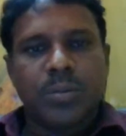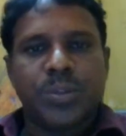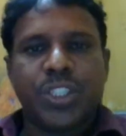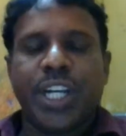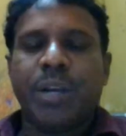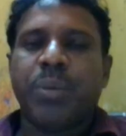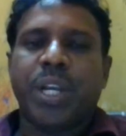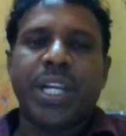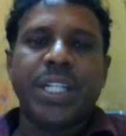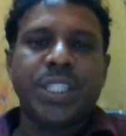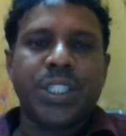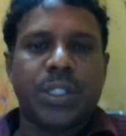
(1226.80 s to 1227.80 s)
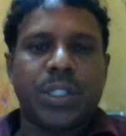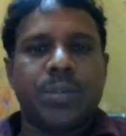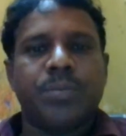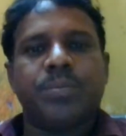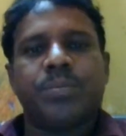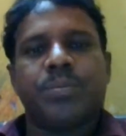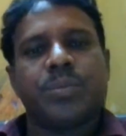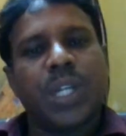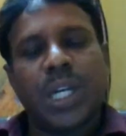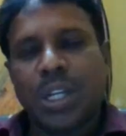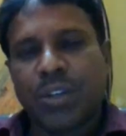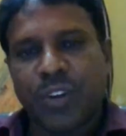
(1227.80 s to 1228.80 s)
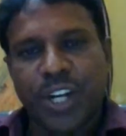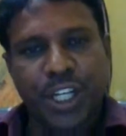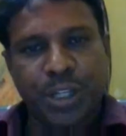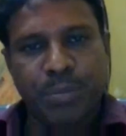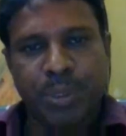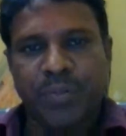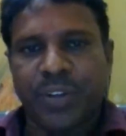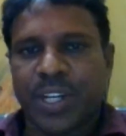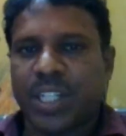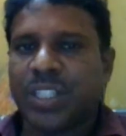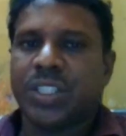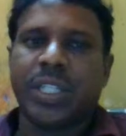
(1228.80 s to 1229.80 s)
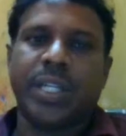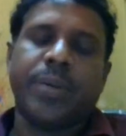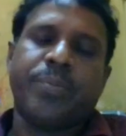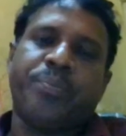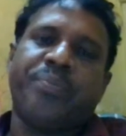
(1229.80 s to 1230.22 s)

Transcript: J.M. Keynes liquidity preference theory.